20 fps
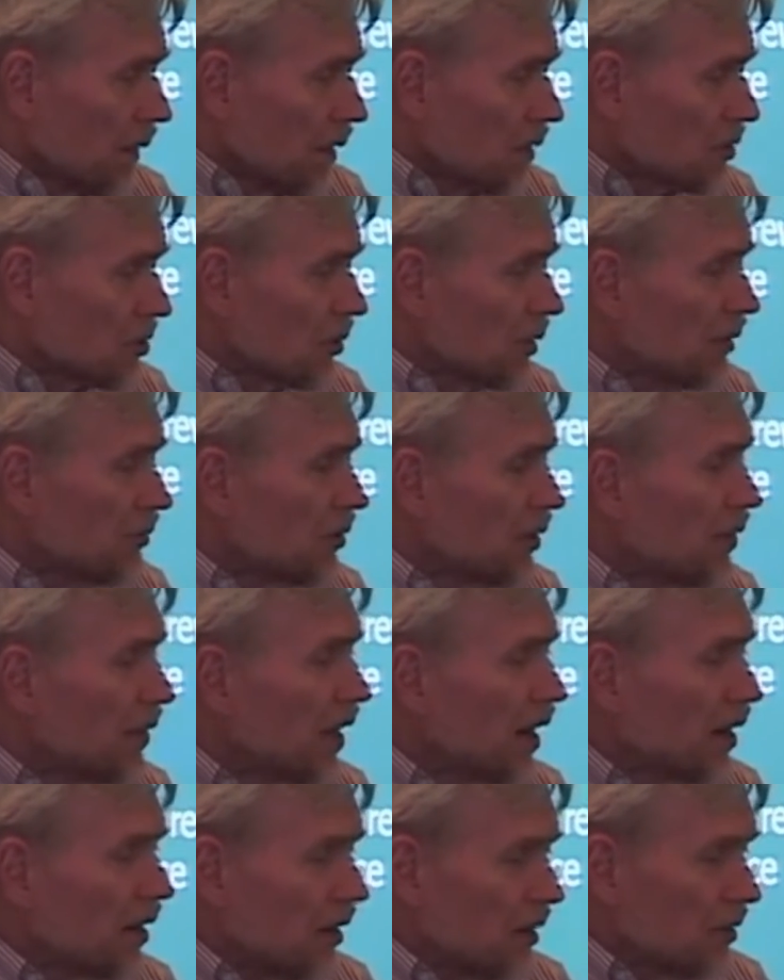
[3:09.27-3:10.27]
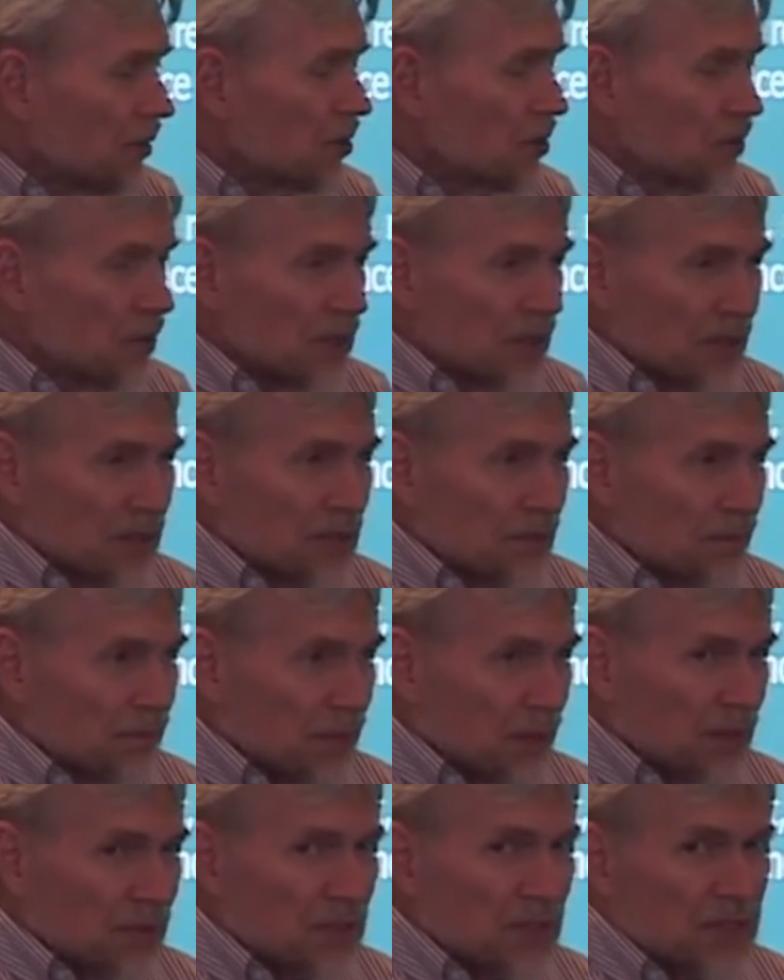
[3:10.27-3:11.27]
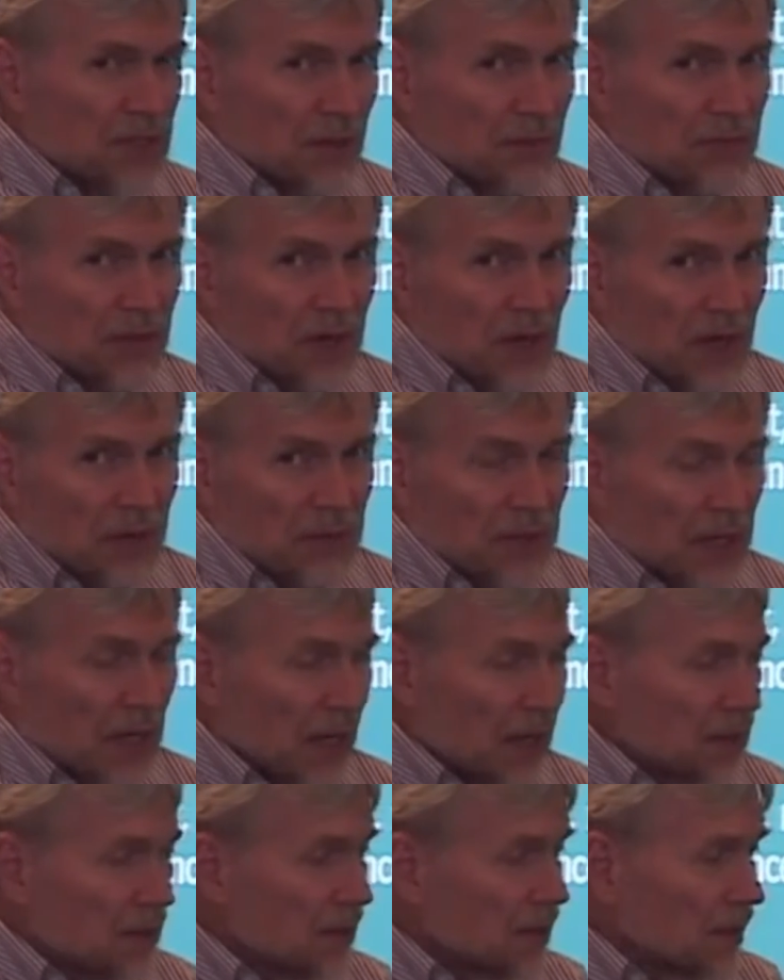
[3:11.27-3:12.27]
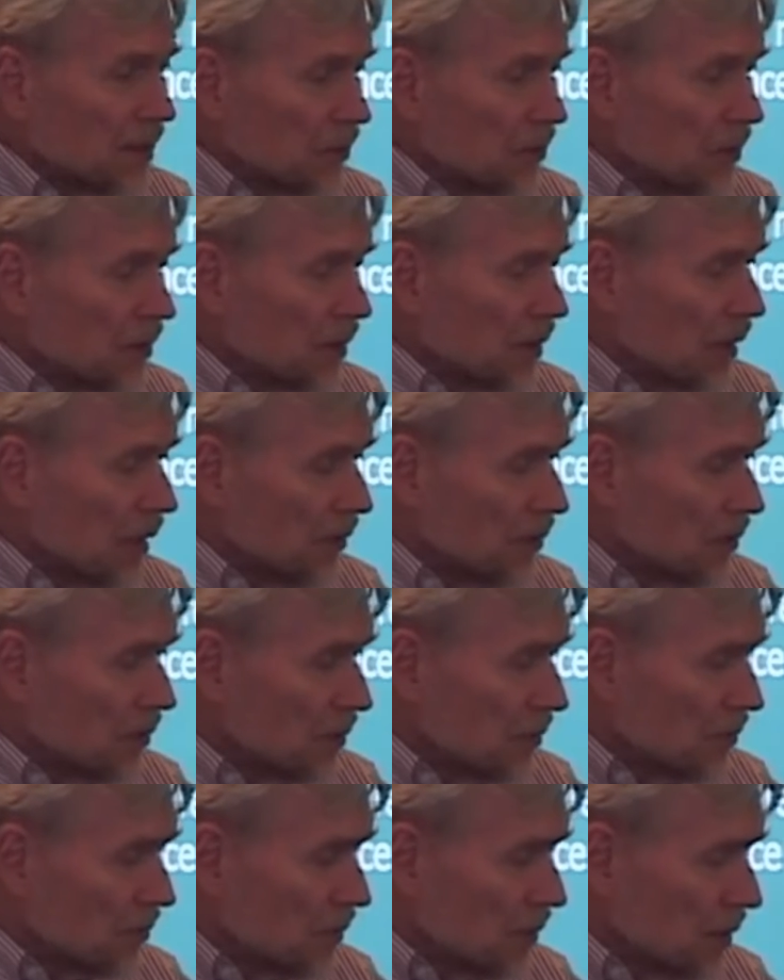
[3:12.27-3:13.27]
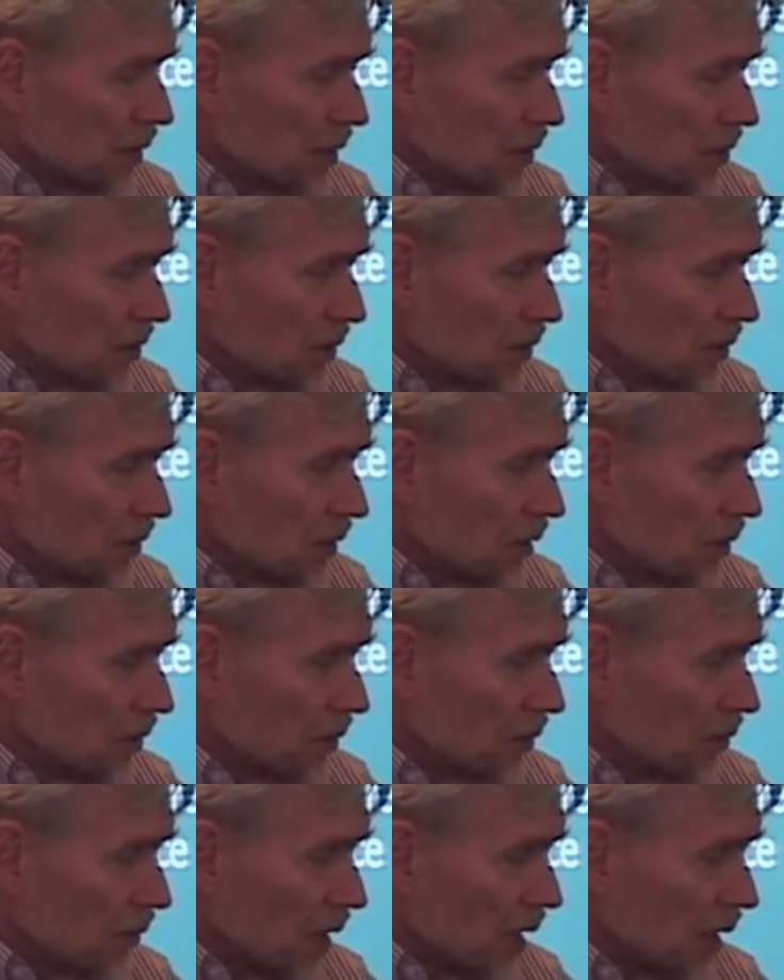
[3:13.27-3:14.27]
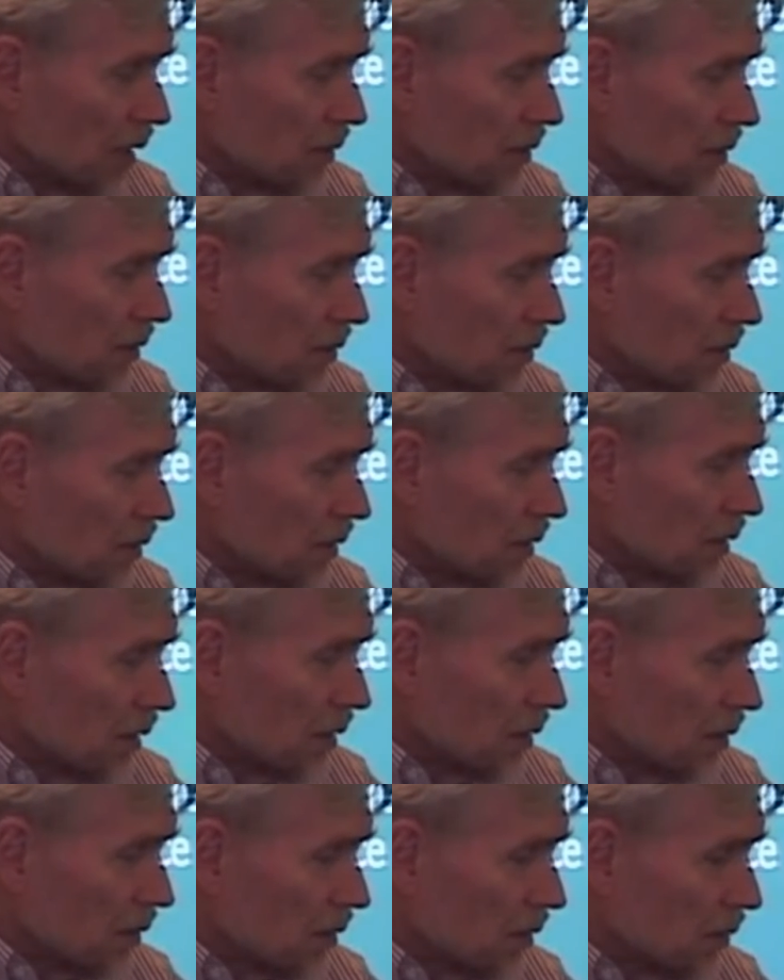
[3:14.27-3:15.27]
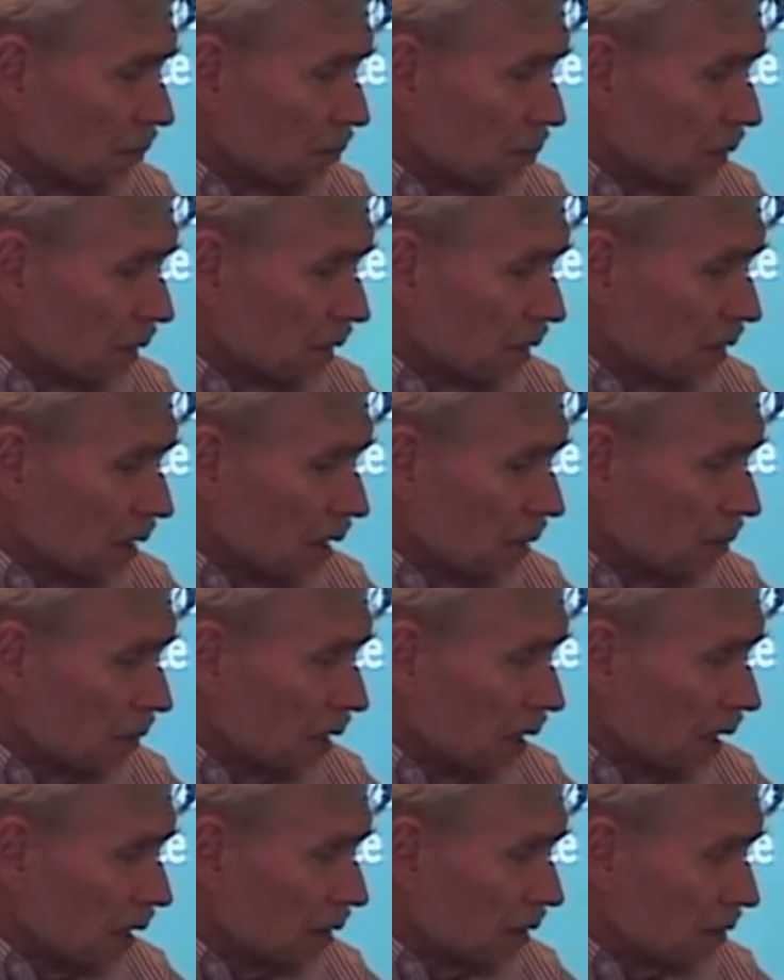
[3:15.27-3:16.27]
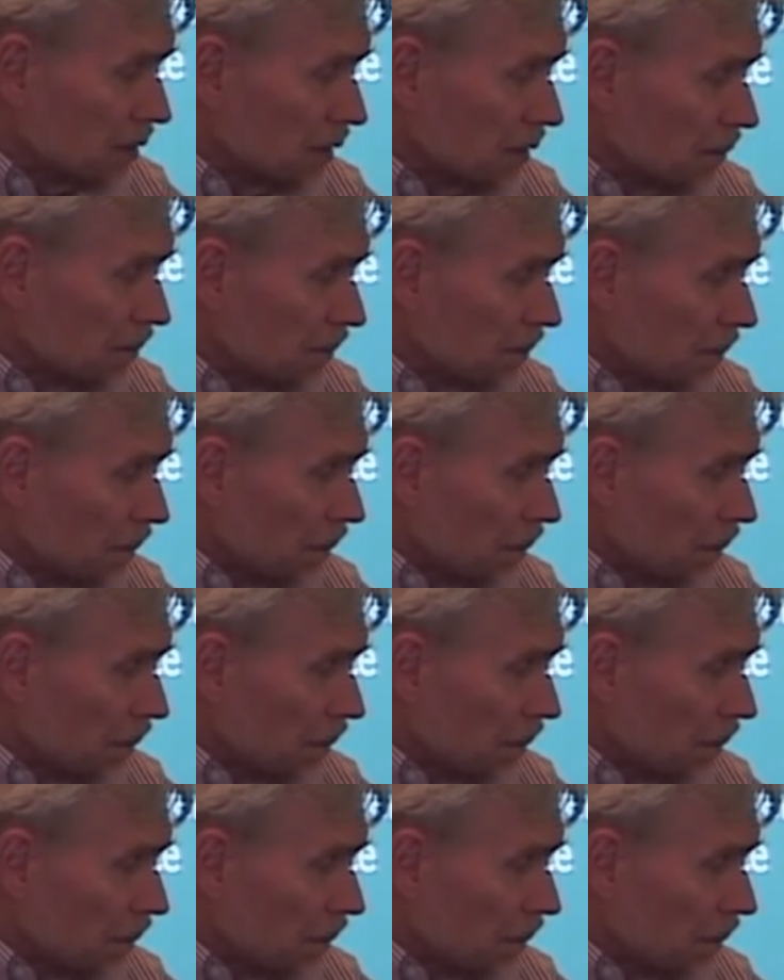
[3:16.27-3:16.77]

So even there, Judaism bears some commonality with the other two religions, although not uh, complete commonality.